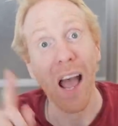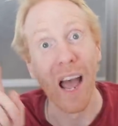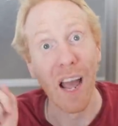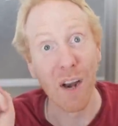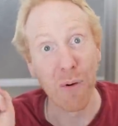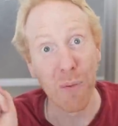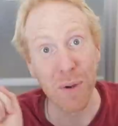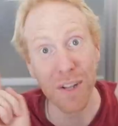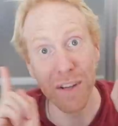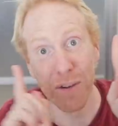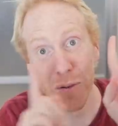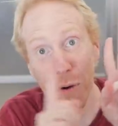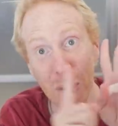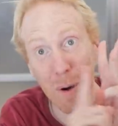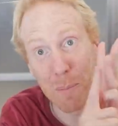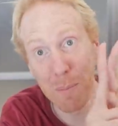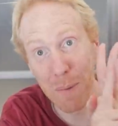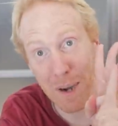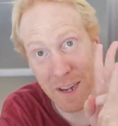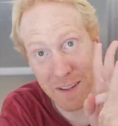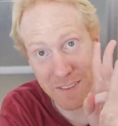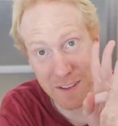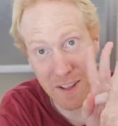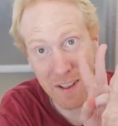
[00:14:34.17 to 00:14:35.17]
and we know
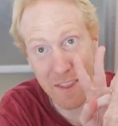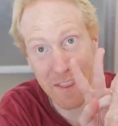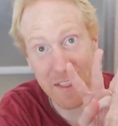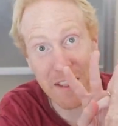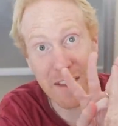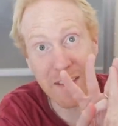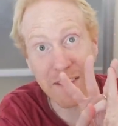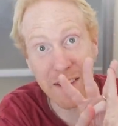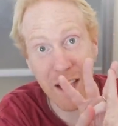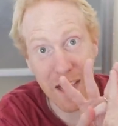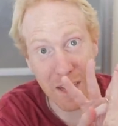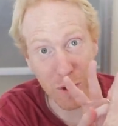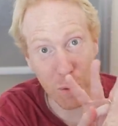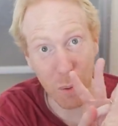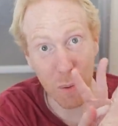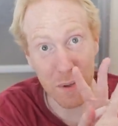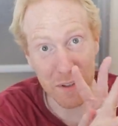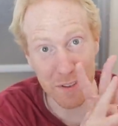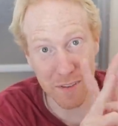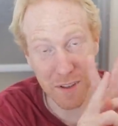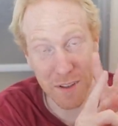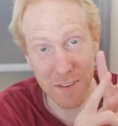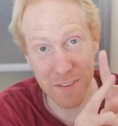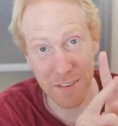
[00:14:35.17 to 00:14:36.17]
about the
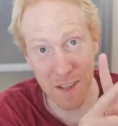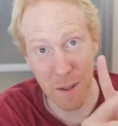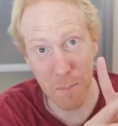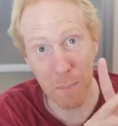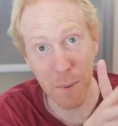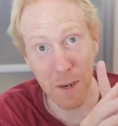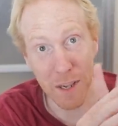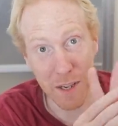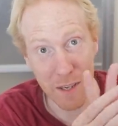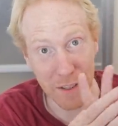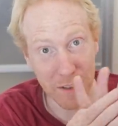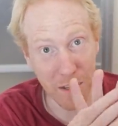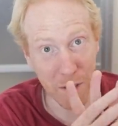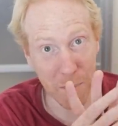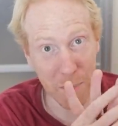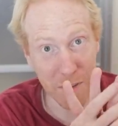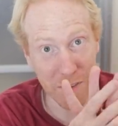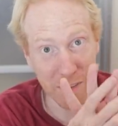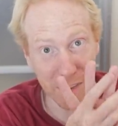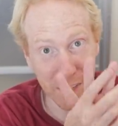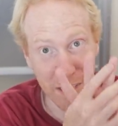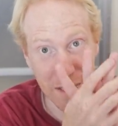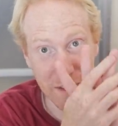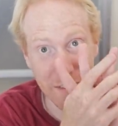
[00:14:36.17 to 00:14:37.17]
Nyquist sampling that
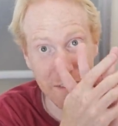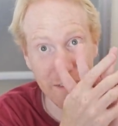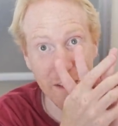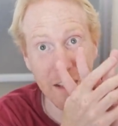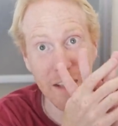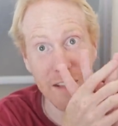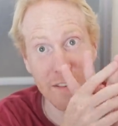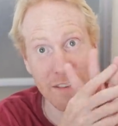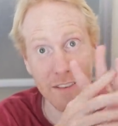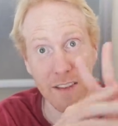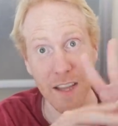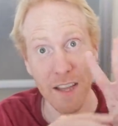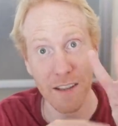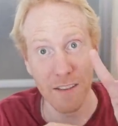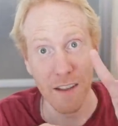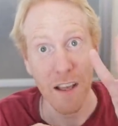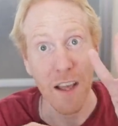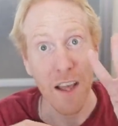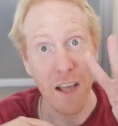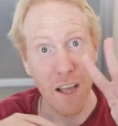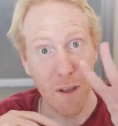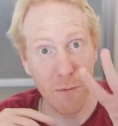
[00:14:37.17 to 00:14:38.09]
basically says that